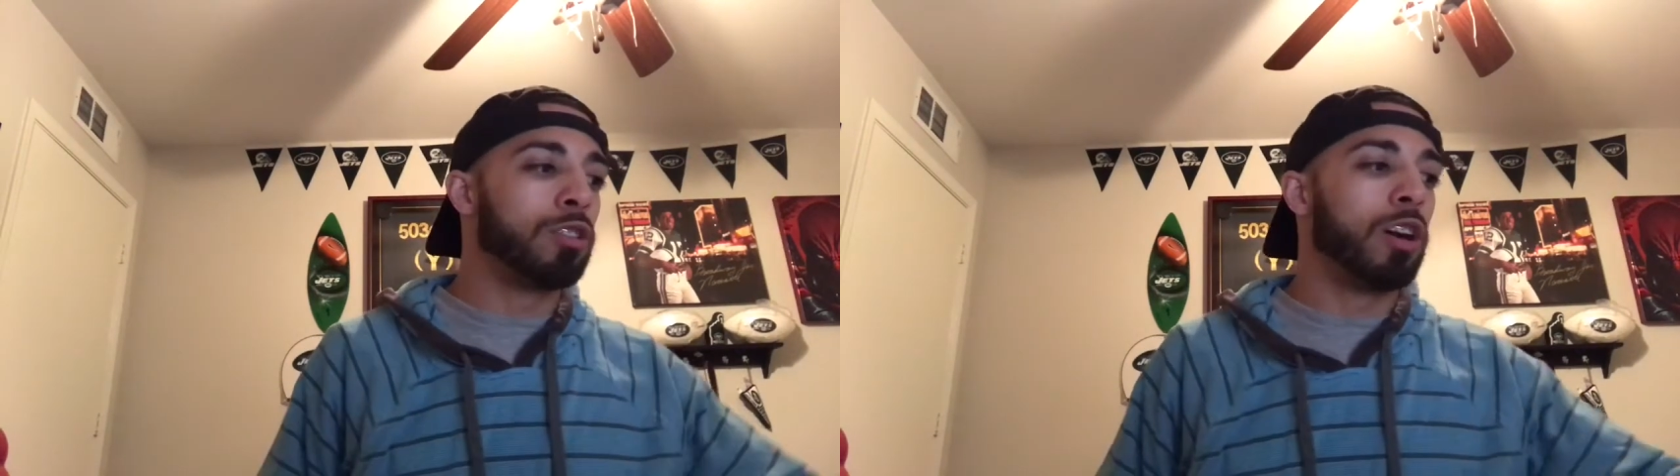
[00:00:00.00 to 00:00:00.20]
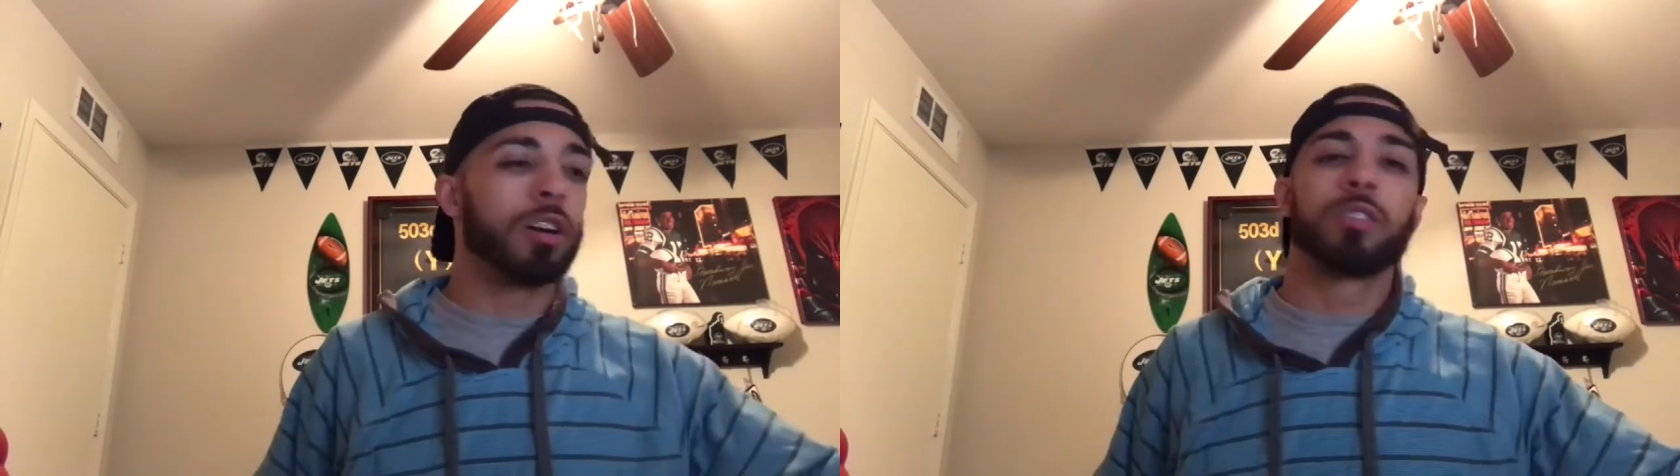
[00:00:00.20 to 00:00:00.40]

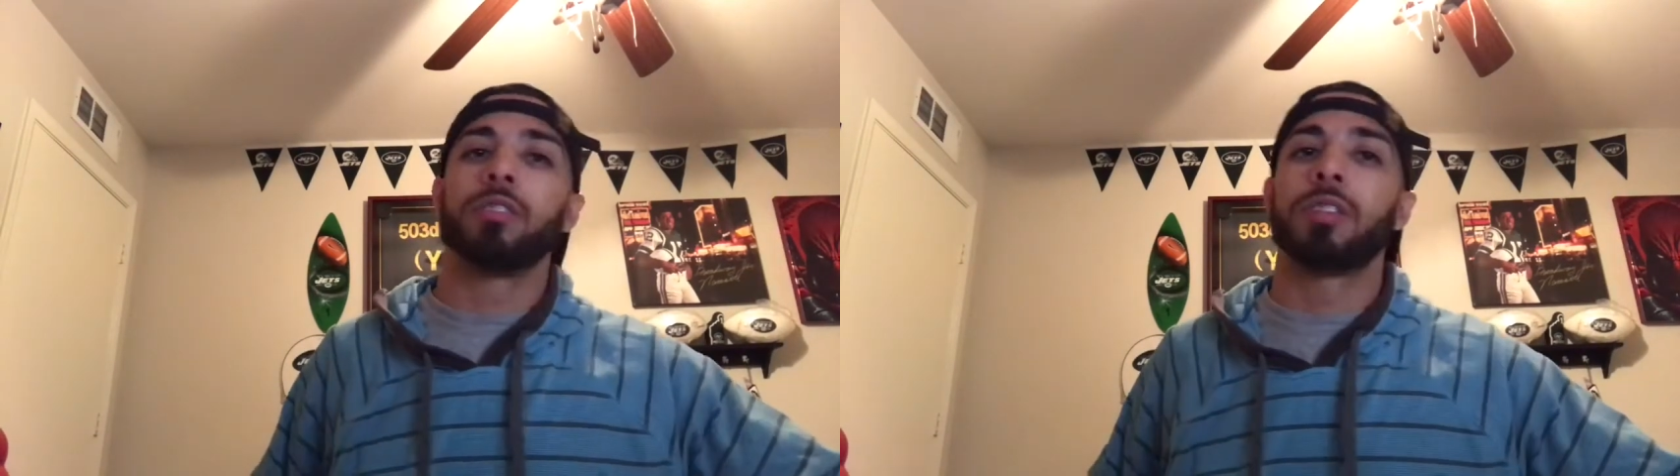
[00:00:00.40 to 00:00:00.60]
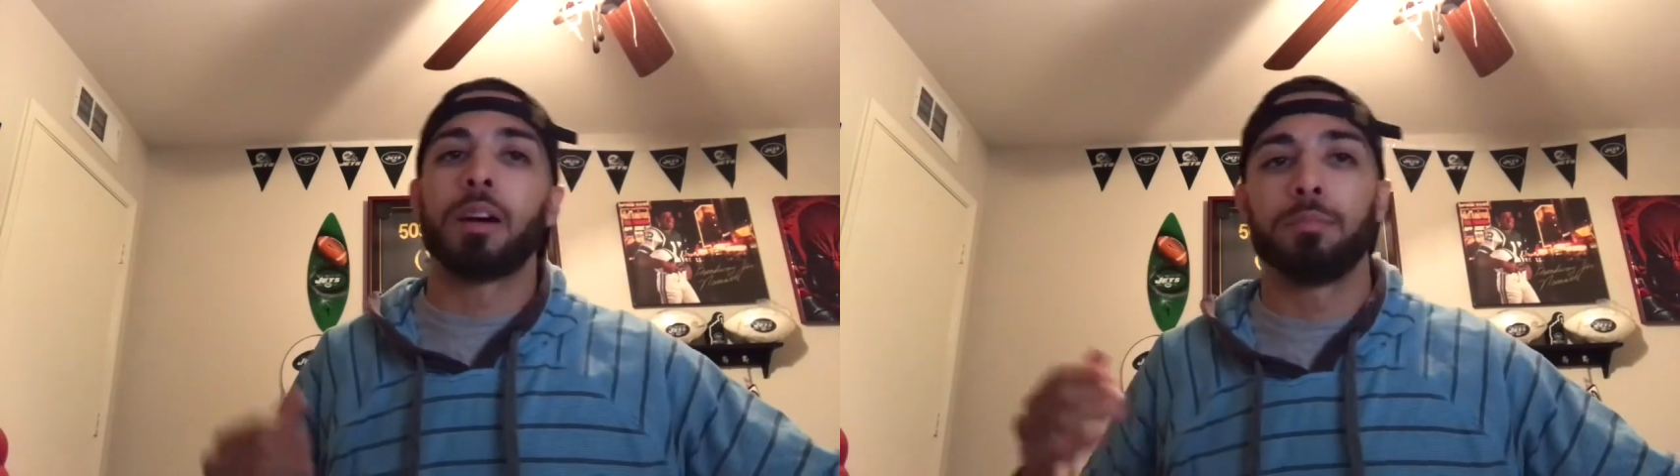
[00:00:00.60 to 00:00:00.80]
dog to
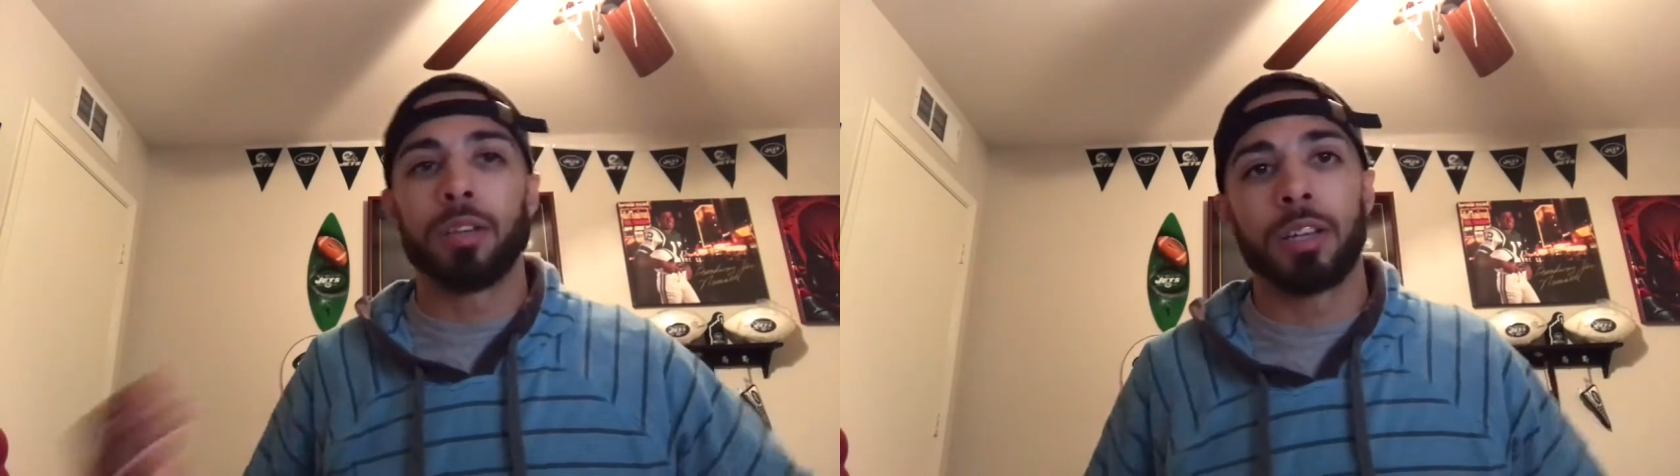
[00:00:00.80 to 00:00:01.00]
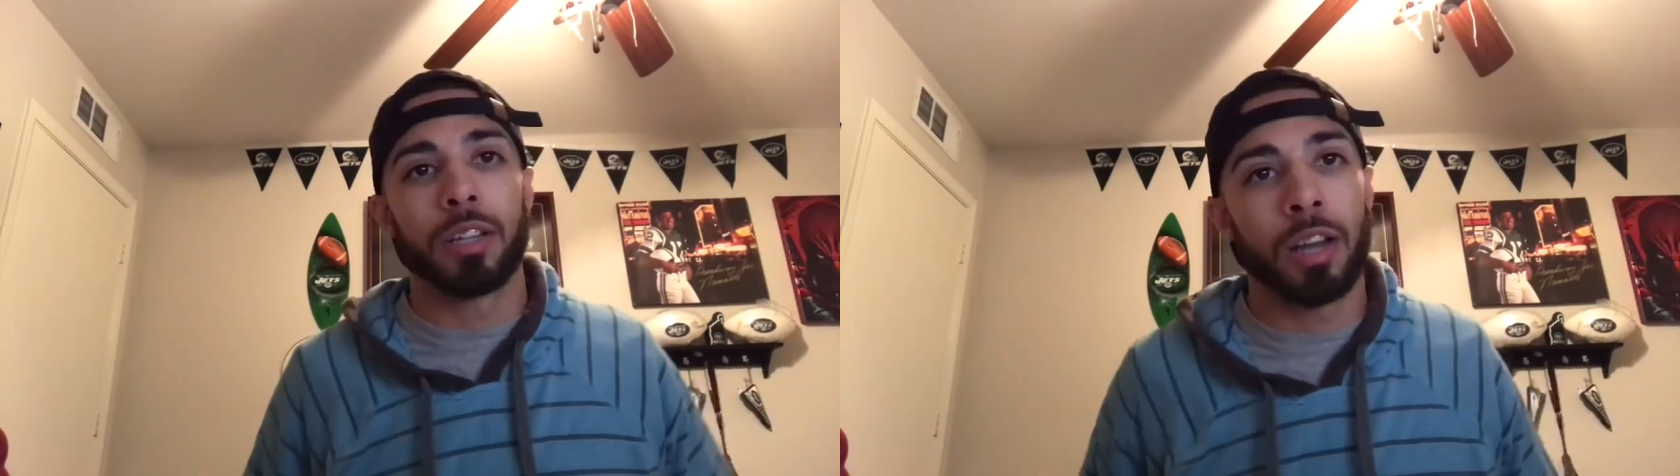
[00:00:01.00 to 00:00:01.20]
stop
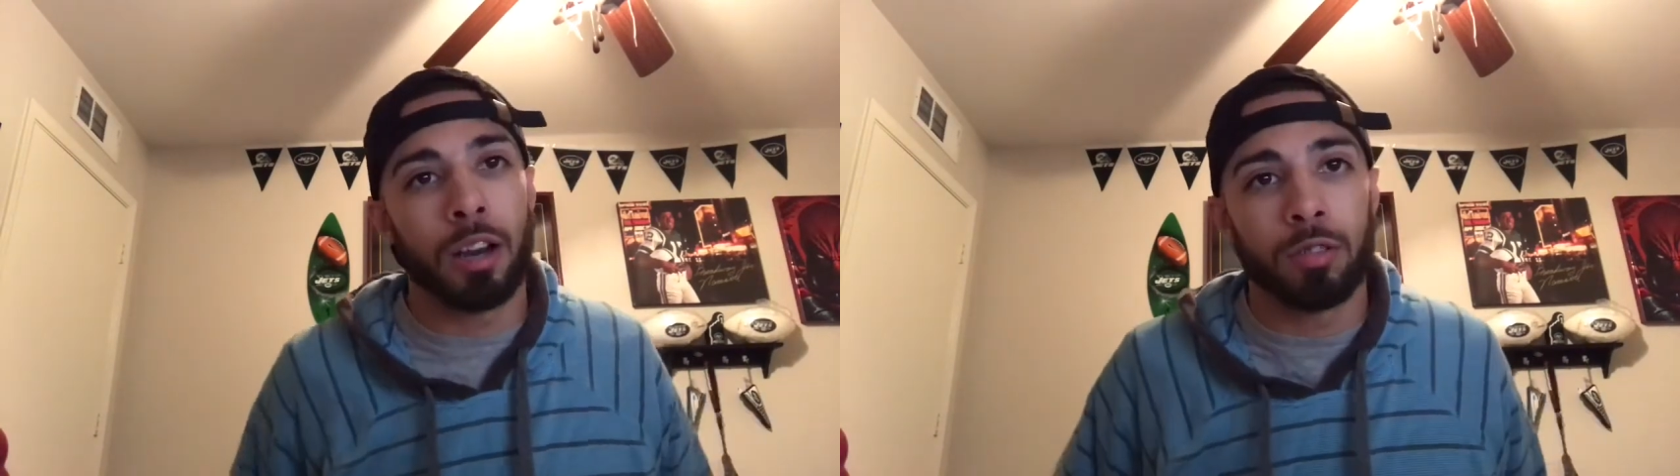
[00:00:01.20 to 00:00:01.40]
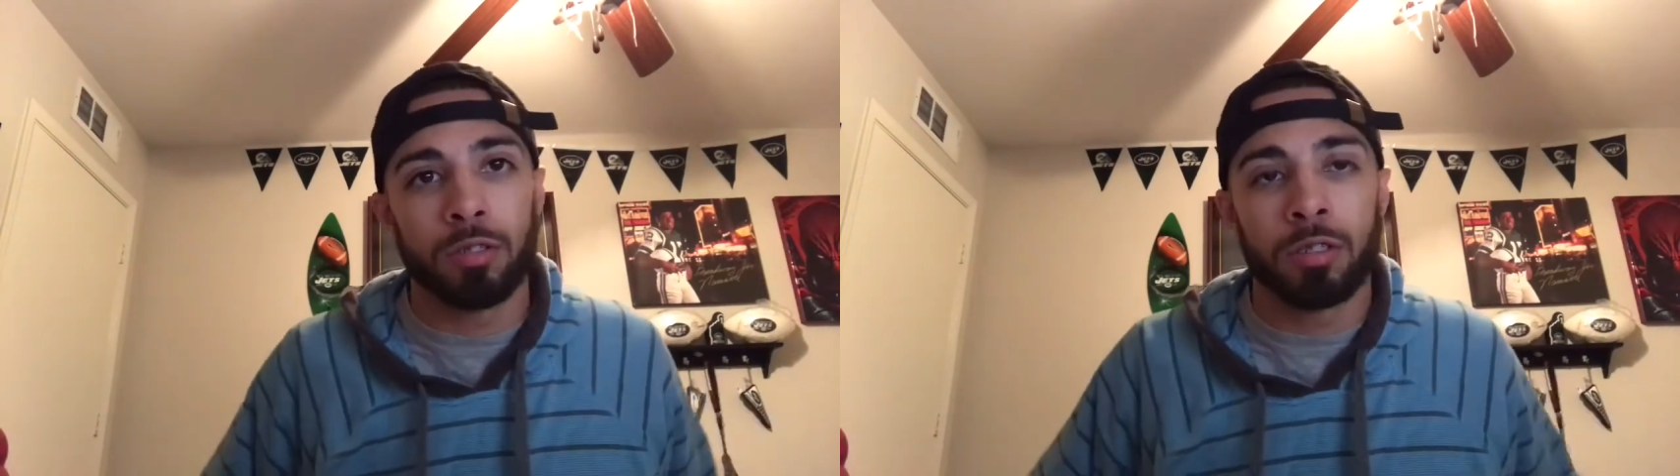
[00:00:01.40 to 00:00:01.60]
peeing in the
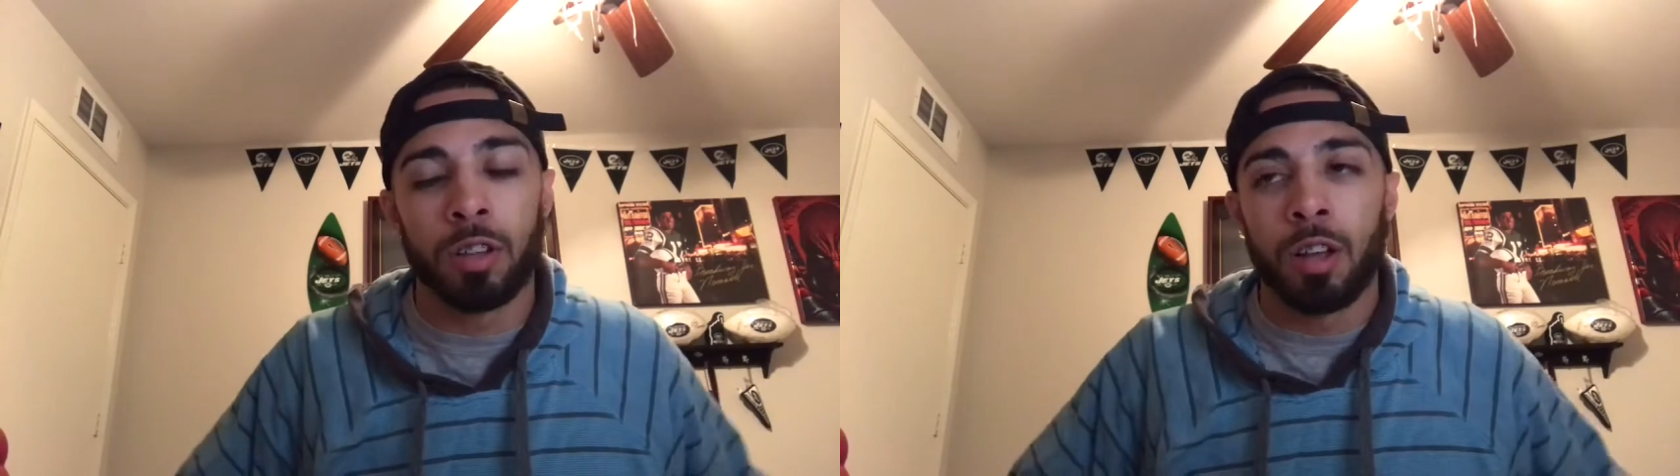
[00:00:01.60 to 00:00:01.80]
house?